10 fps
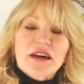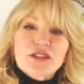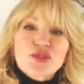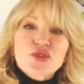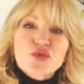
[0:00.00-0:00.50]

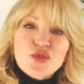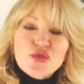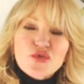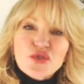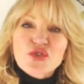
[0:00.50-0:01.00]

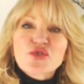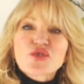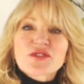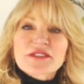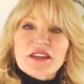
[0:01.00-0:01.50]
you've
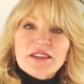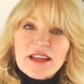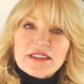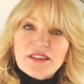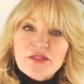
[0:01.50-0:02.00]
used
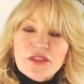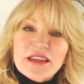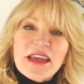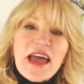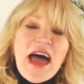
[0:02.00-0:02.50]

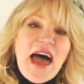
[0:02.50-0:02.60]
selectively